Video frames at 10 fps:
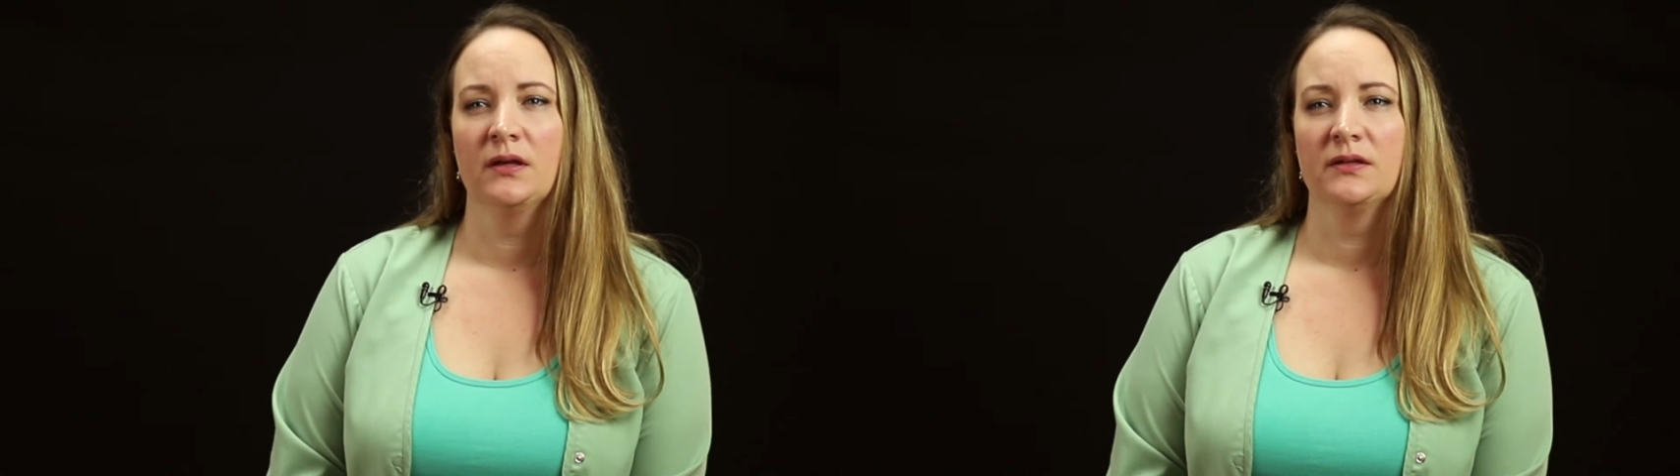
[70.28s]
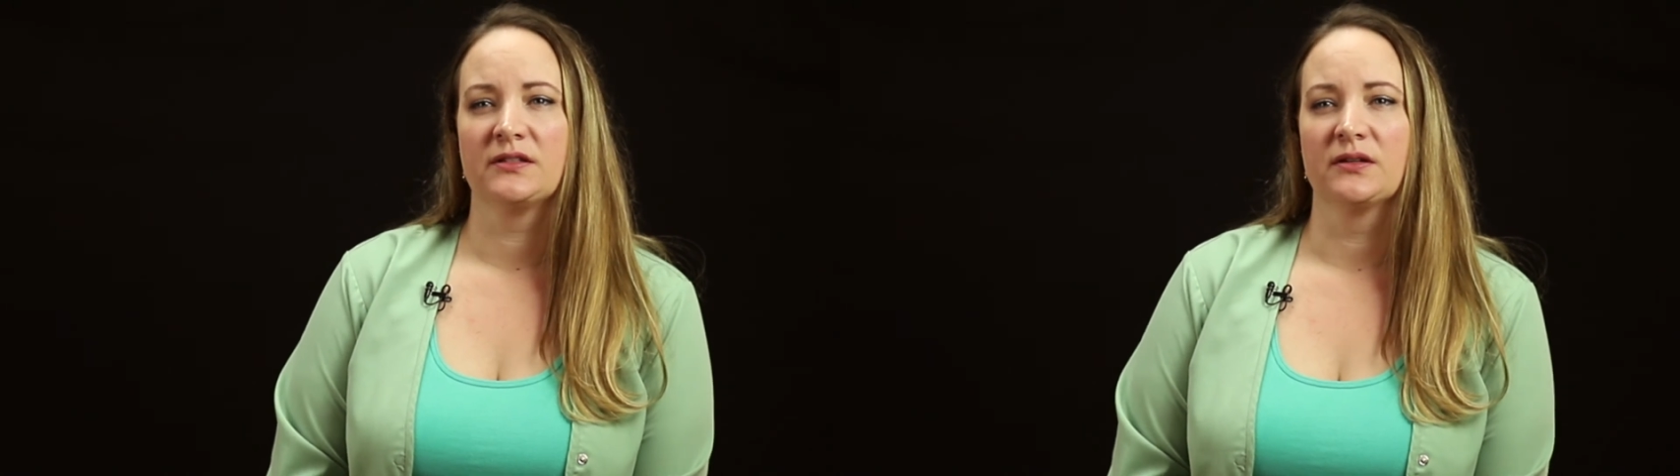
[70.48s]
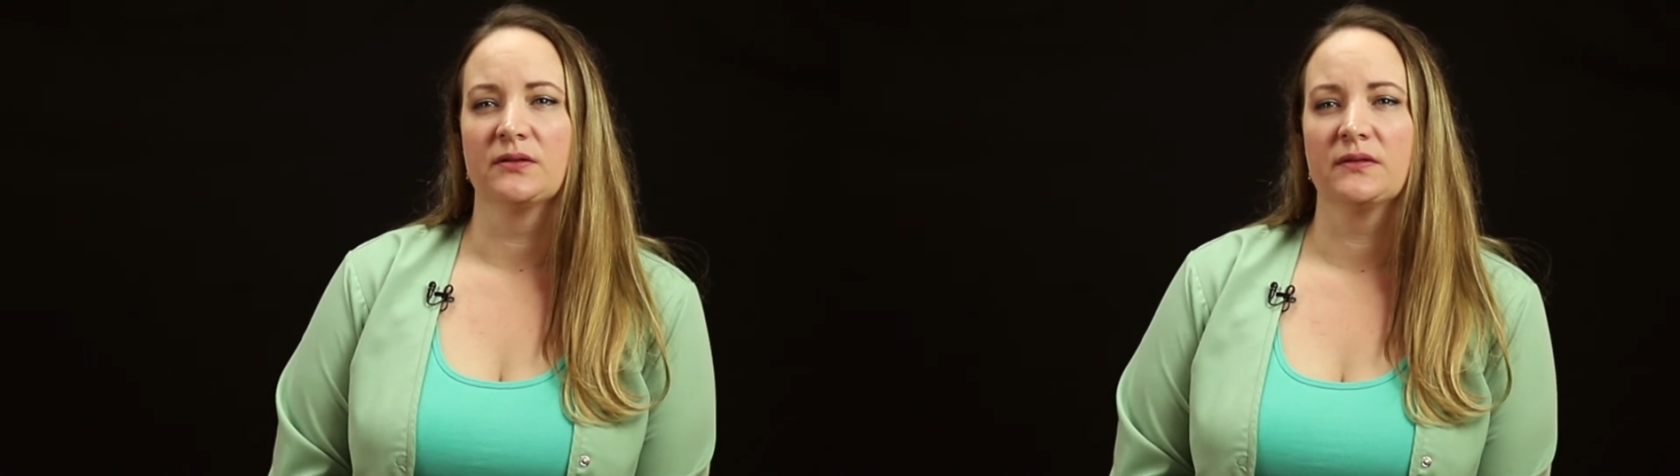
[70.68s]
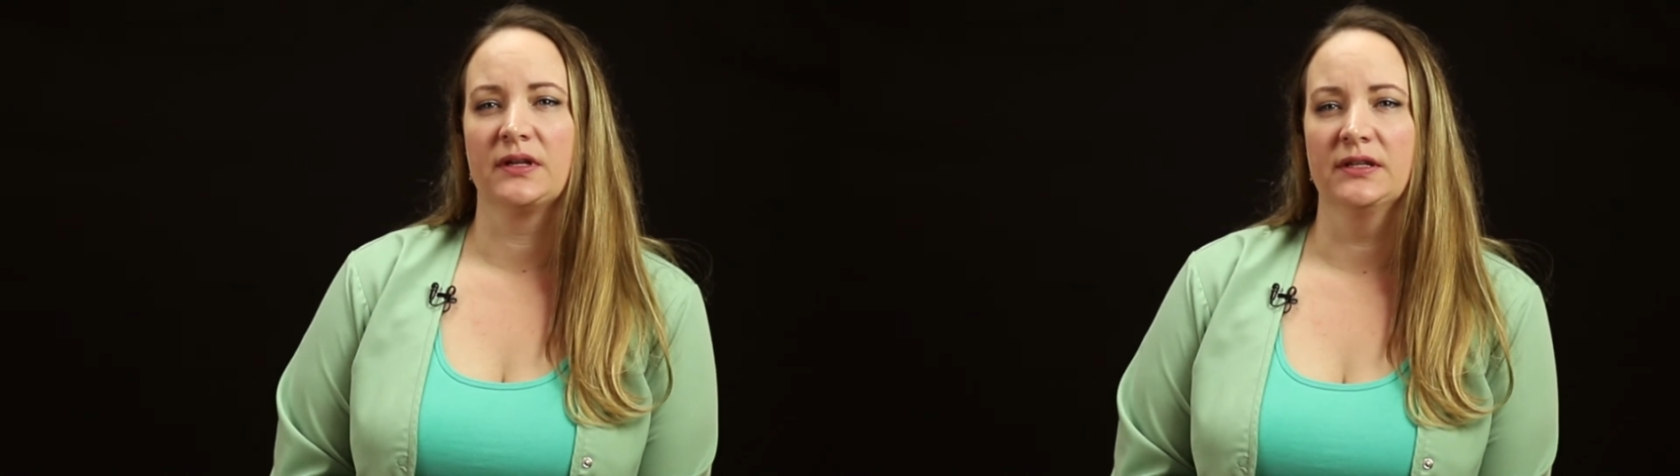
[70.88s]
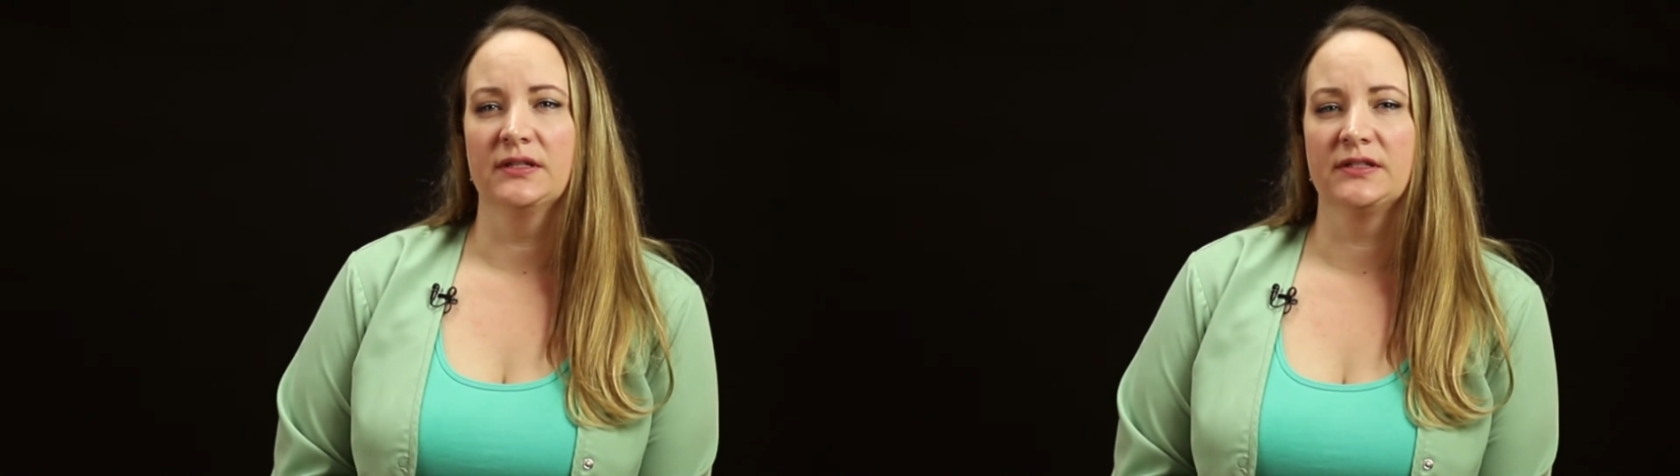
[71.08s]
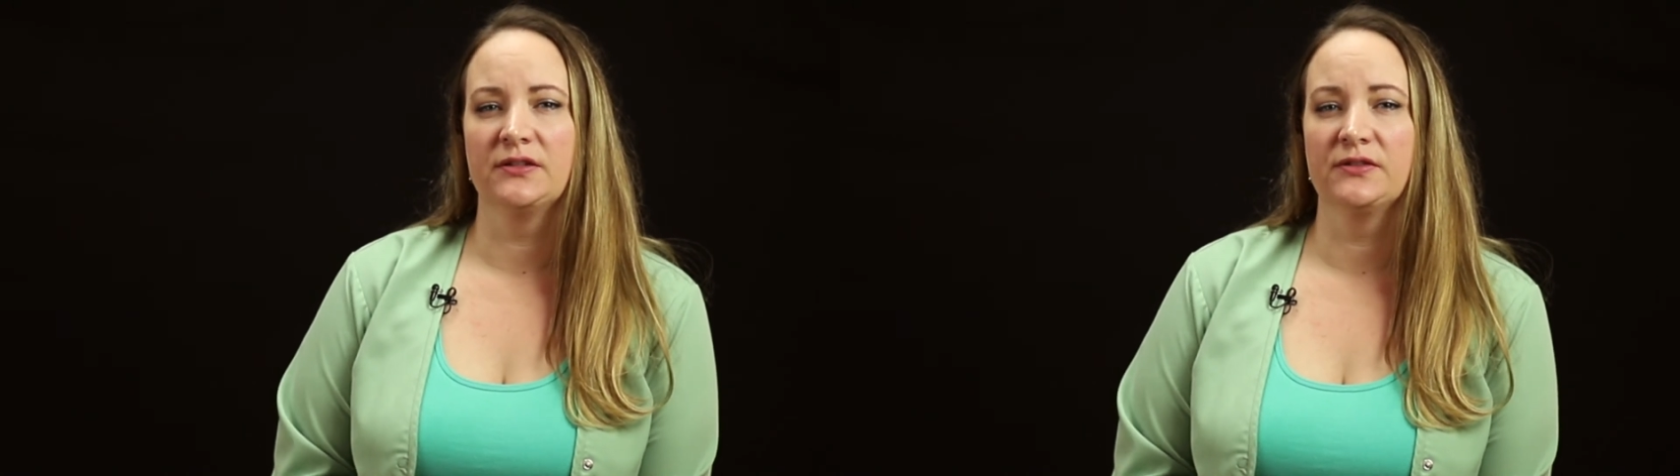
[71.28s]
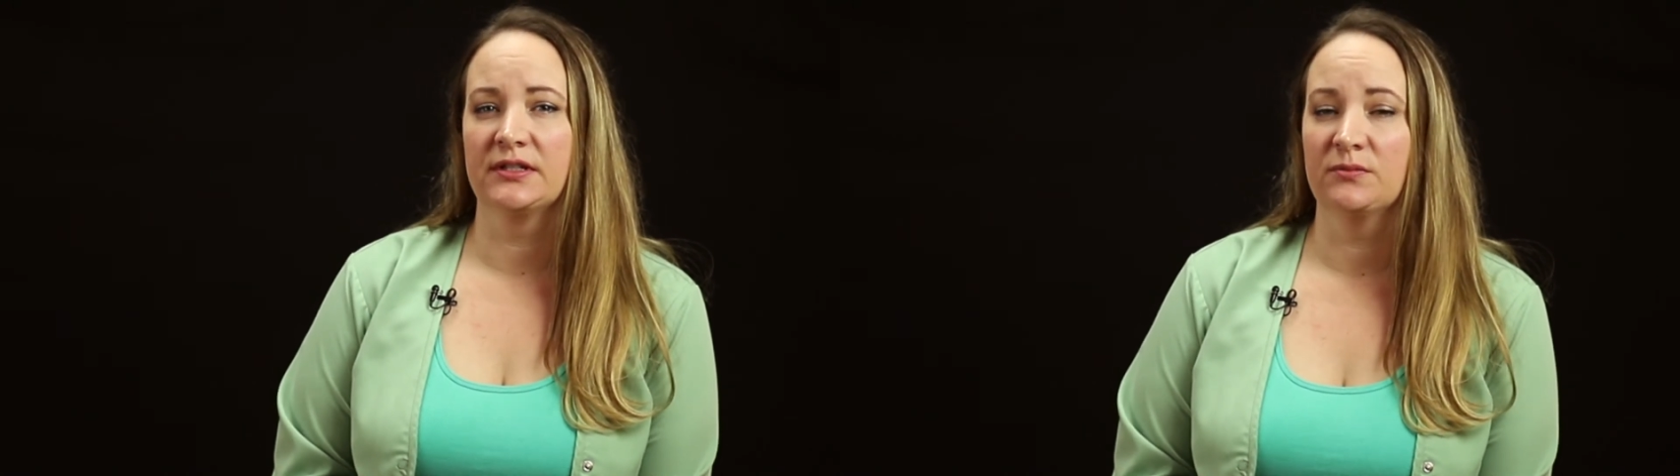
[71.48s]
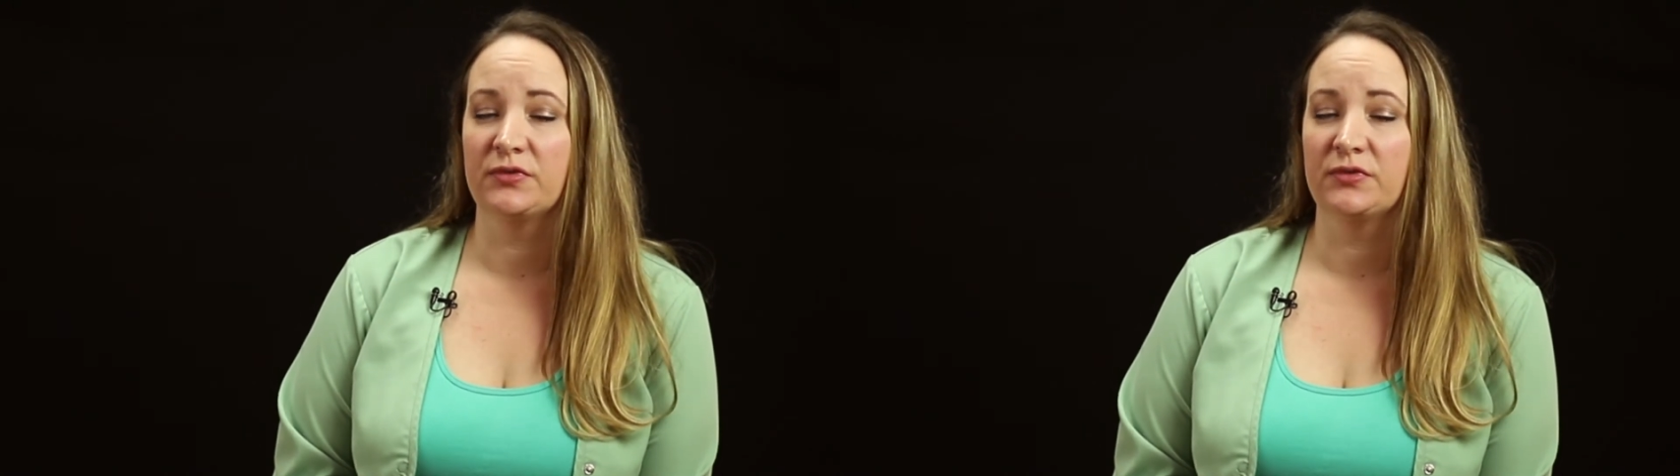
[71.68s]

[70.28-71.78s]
So he's using